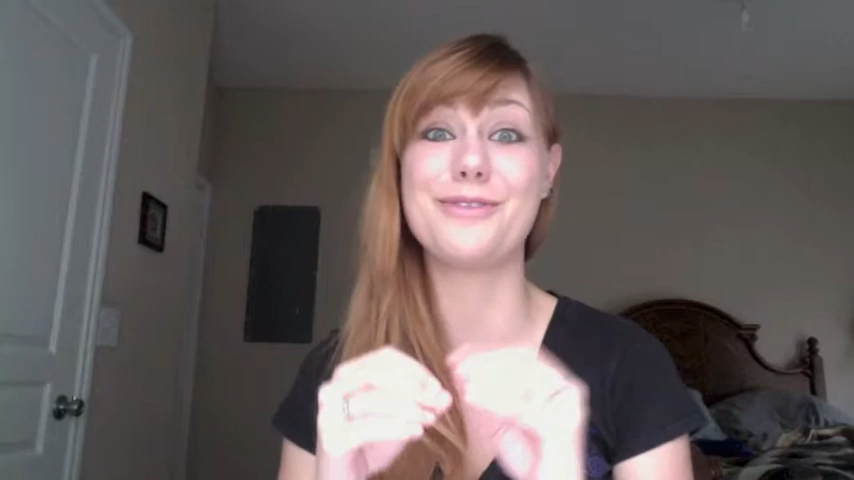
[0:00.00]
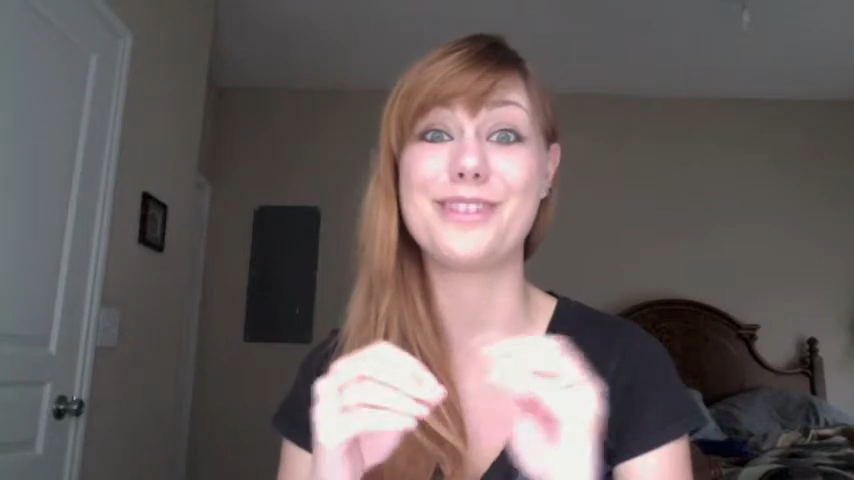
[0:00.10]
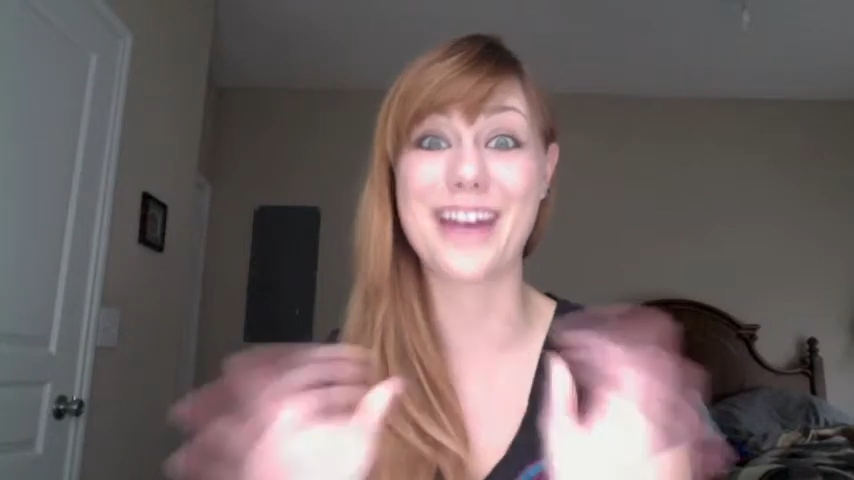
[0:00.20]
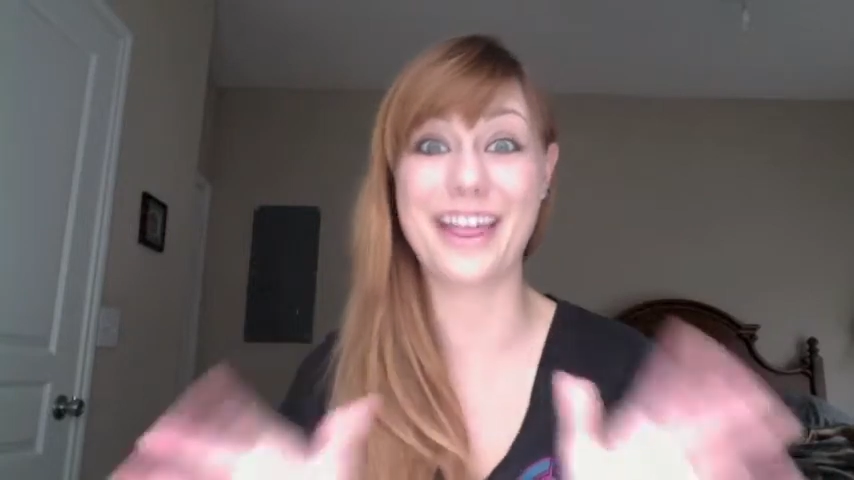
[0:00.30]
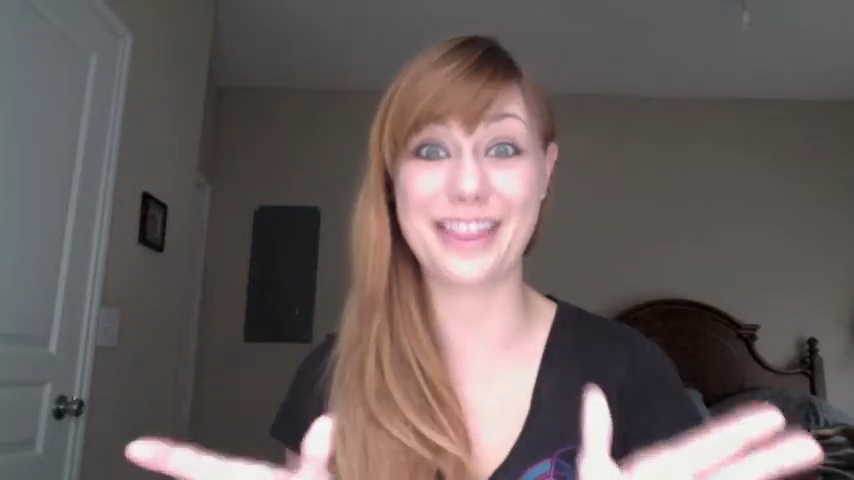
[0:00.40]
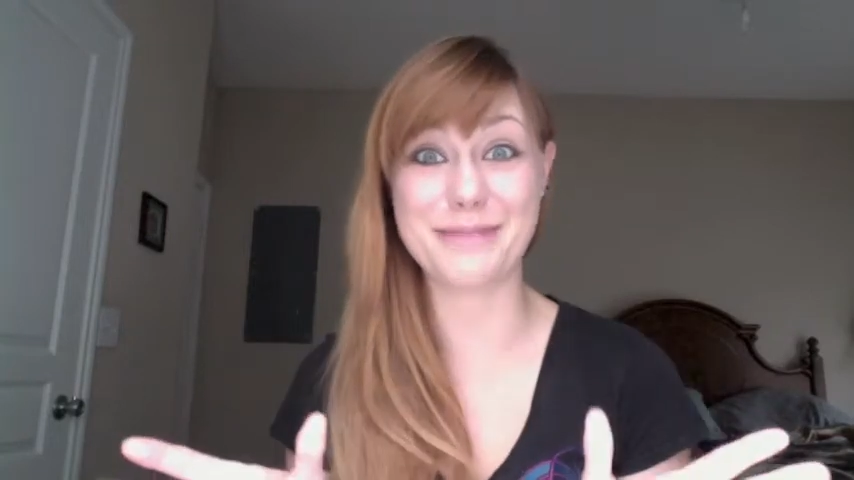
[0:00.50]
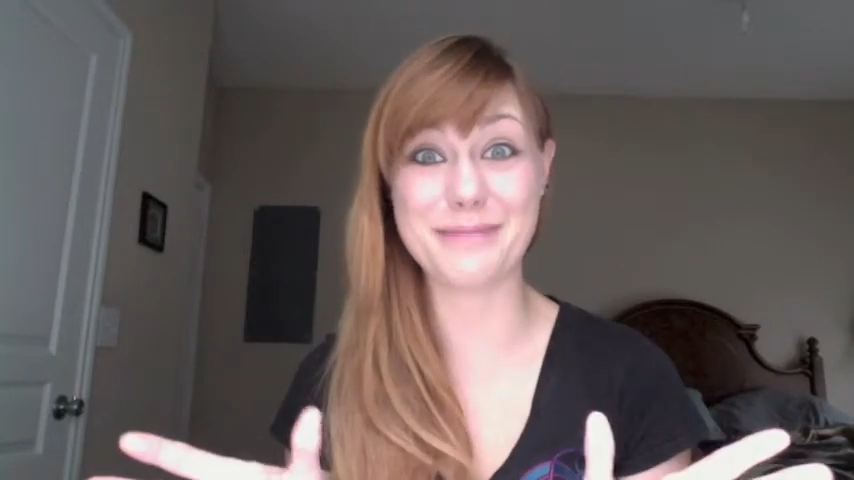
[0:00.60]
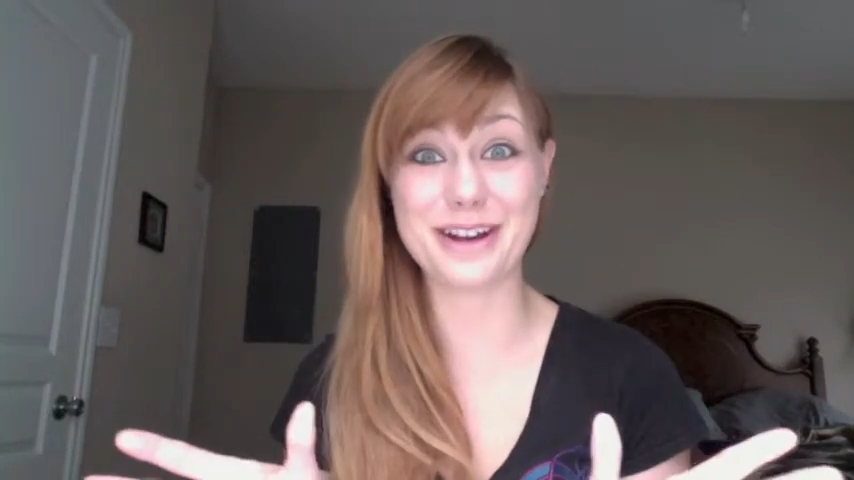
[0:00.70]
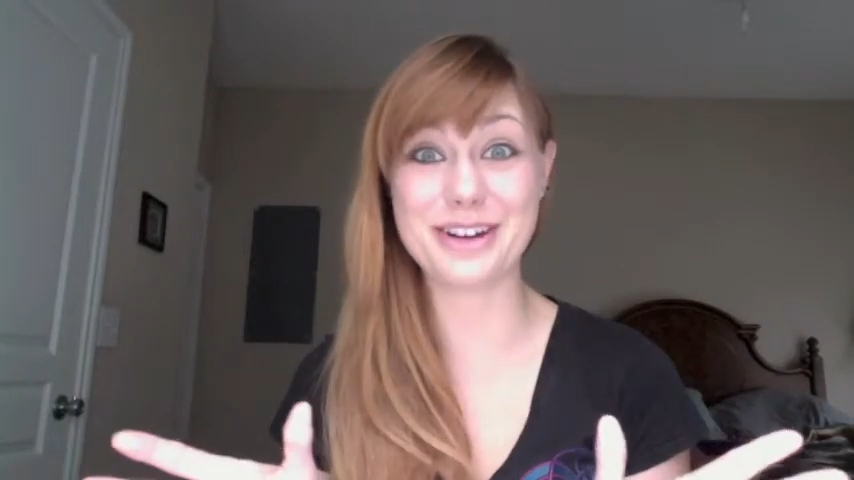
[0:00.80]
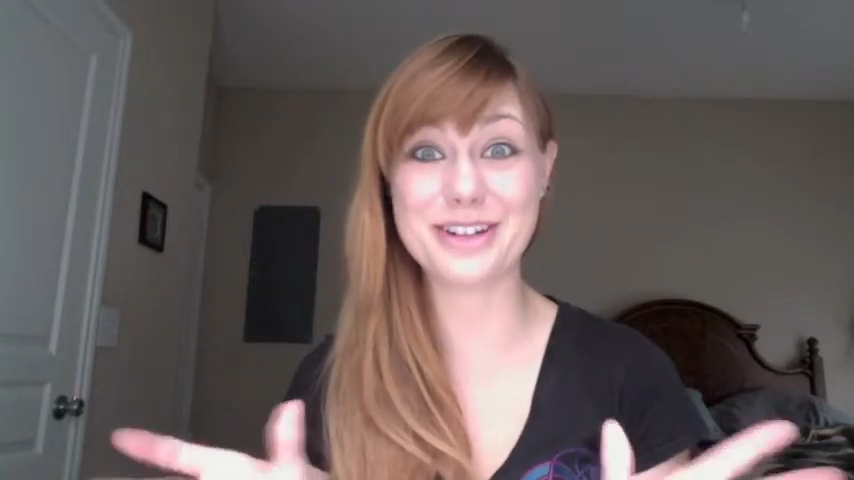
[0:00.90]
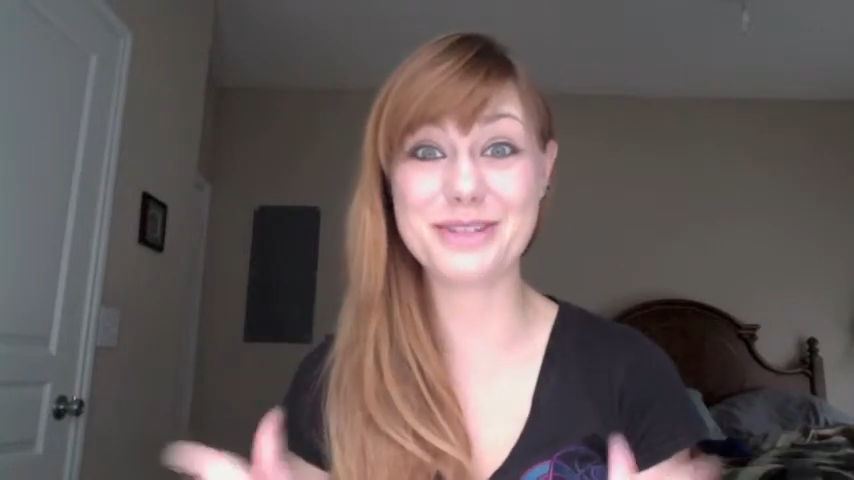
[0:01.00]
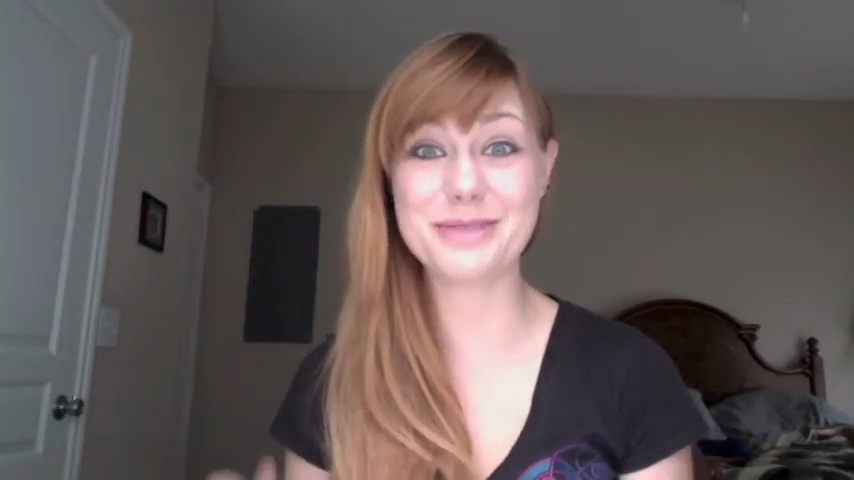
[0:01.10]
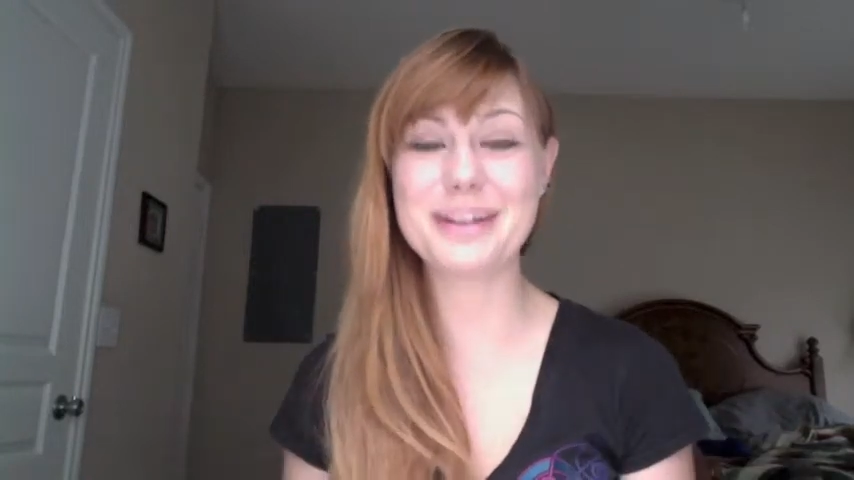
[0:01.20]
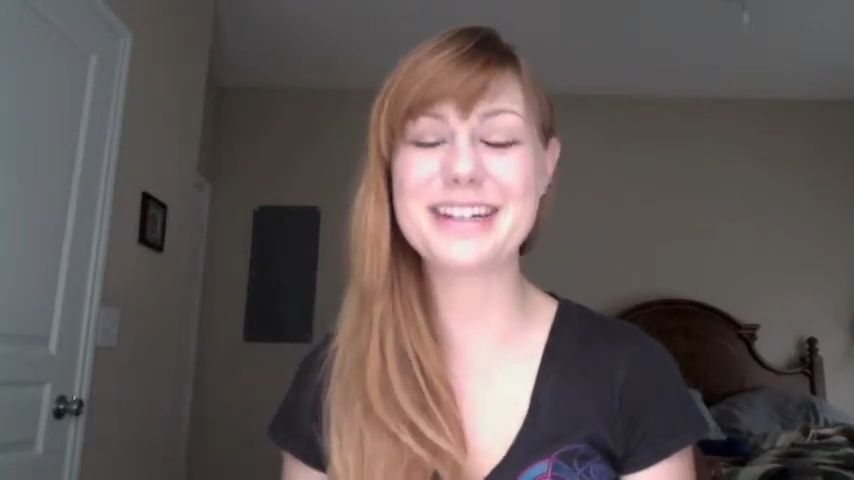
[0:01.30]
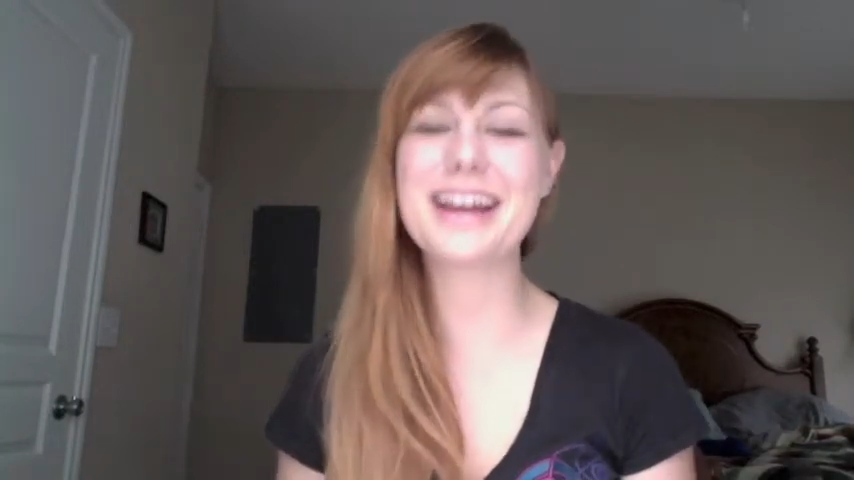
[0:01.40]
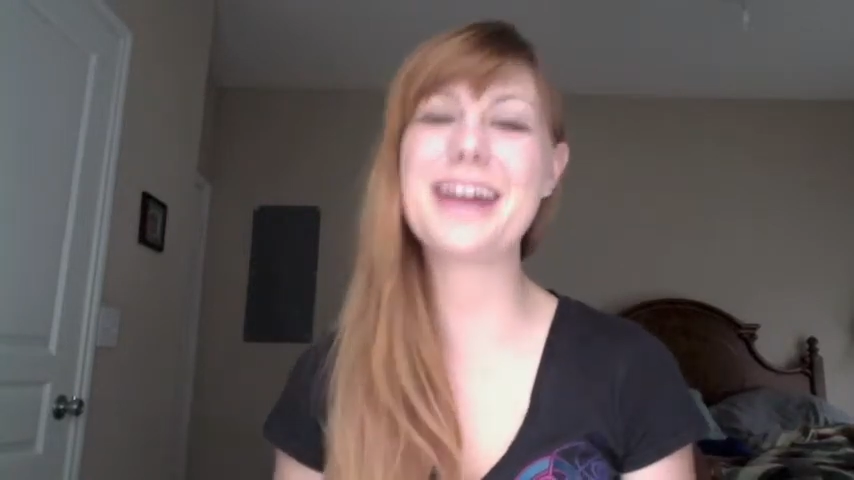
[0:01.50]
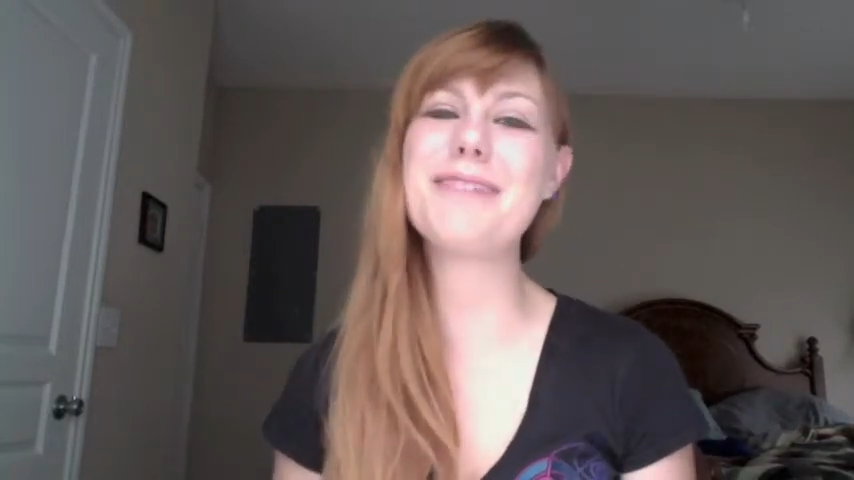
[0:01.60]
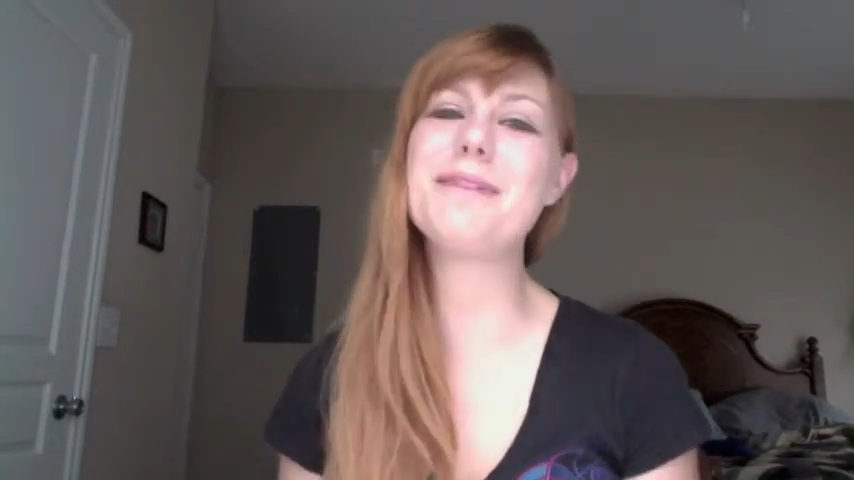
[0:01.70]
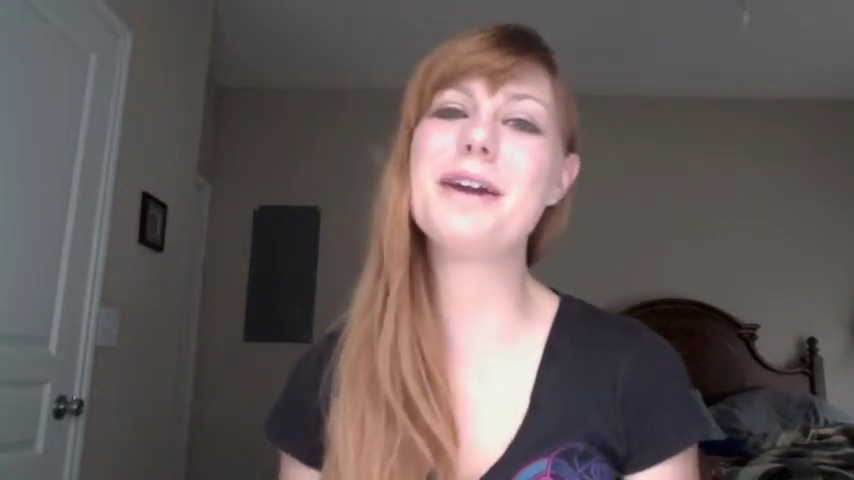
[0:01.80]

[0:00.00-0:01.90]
nothing better to do with my time.